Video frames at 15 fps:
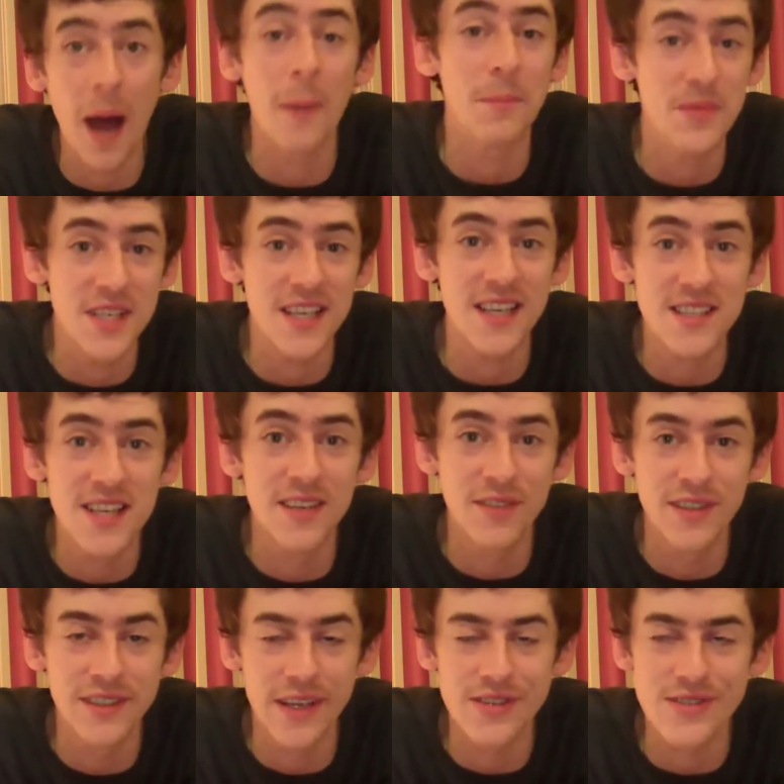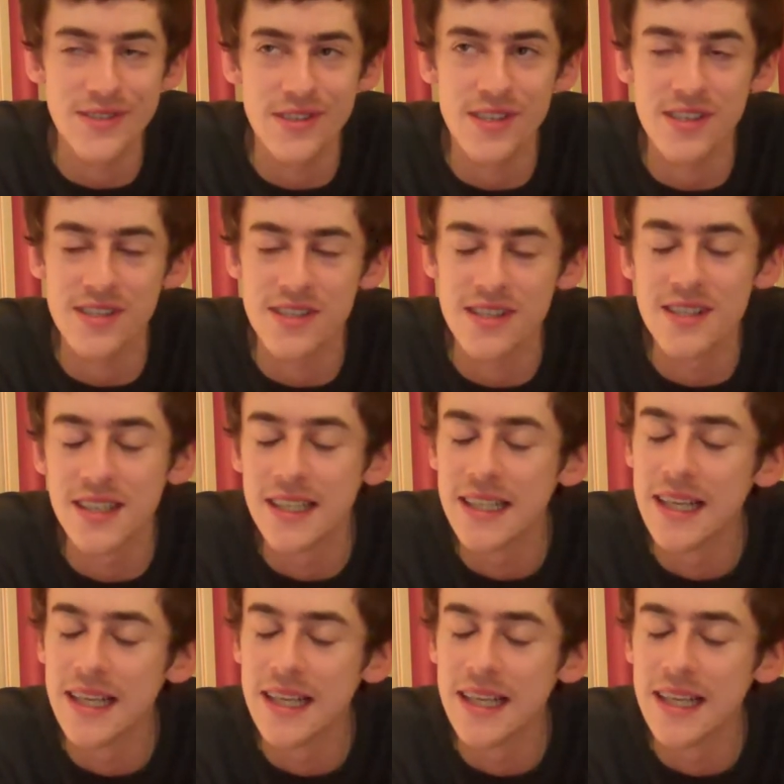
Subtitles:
update if it doesn't succeed.